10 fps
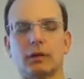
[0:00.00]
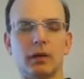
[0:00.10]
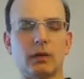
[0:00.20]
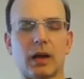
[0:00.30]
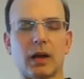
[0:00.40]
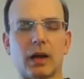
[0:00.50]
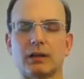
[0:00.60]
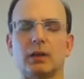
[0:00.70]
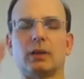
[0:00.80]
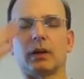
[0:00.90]
Whatever you
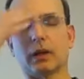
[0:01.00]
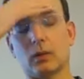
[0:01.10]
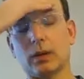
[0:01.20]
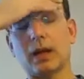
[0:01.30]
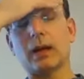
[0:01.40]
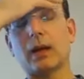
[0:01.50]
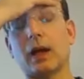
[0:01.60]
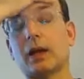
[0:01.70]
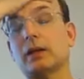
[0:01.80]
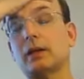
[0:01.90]
got is what you got. Now, what I
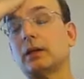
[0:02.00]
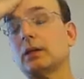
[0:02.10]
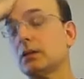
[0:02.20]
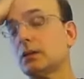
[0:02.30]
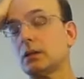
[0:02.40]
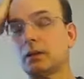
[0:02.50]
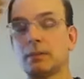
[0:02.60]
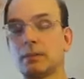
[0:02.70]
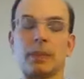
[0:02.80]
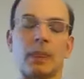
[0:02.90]
got is
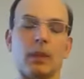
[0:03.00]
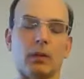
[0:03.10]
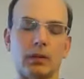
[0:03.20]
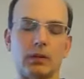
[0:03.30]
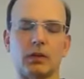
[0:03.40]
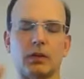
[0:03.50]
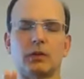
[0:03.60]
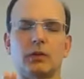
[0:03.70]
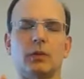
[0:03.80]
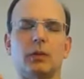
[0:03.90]
I
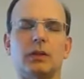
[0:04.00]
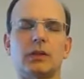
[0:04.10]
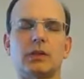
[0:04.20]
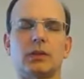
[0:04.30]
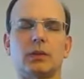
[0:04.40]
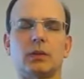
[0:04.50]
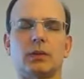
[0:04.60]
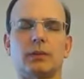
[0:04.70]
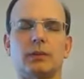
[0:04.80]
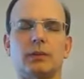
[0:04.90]
turn tune
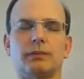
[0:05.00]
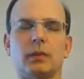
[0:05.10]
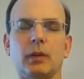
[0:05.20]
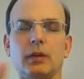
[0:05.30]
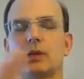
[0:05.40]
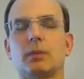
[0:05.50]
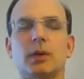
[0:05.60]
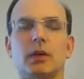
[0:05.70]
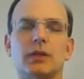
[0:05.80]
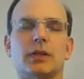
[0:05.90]
into well, there's the
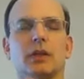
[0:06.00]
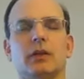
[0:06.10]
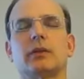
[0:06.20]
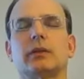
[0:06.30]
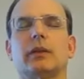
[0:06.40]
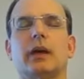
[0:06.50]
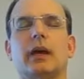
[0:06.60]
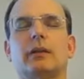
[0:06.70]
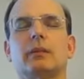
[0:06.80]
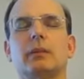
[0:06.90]
personal, so
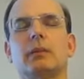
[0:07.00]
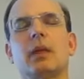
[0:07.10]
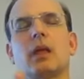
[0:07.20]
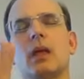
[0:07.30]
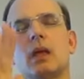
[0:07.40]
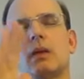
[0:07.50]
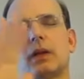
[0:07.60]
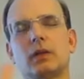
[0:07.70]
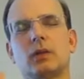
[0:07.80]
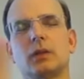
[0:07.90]
that. But if I
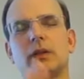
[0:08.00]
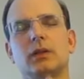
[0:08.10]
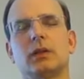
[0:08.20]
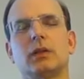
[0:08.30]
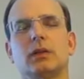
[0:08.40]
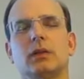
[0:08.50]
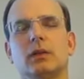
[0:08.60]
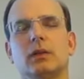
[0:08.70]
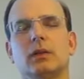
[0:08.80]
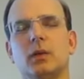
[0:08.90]
tune into the
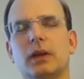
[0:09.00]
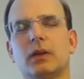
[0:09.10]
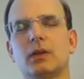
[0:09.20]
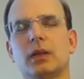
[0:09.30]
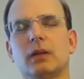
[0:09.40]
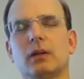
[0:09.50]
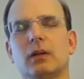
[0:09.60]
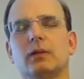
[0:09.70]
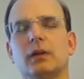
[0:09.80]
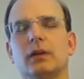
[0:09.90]
the group energy
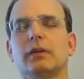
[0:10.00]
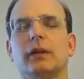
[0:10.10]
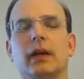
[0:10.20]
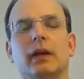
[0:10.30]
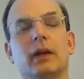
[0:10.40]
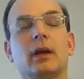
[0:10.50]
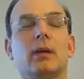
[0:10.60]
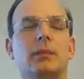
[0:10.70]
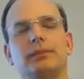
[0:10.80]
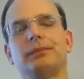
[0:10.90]
here, it feels like
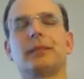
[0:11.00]
oh,